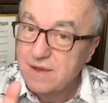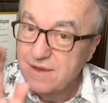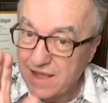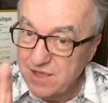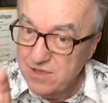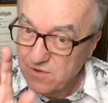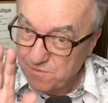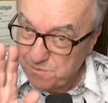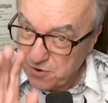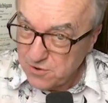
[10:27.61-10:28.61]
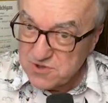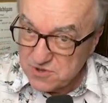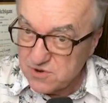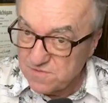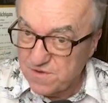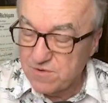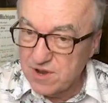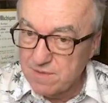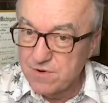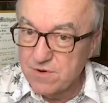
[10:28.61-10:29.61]
Not your personal phone
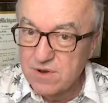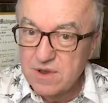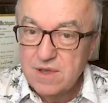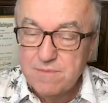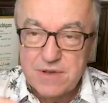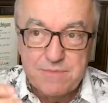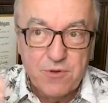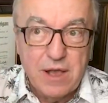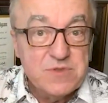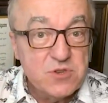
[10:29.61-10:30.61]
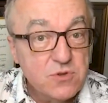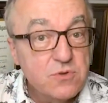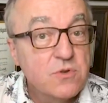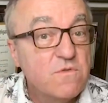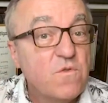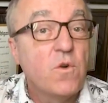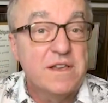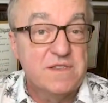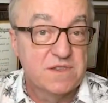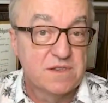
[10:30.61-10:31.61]
number, but perhaps a Google
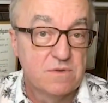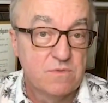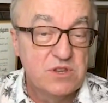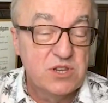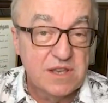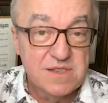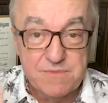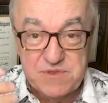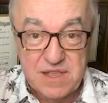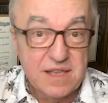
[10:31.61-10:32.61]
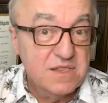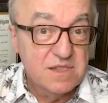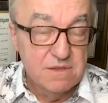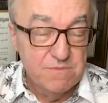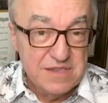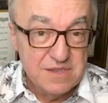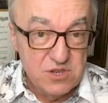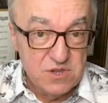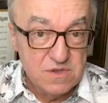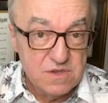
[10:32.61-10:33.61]
Voice, which accepts text
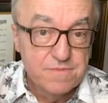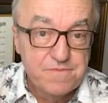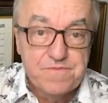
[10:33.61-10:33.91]
messages.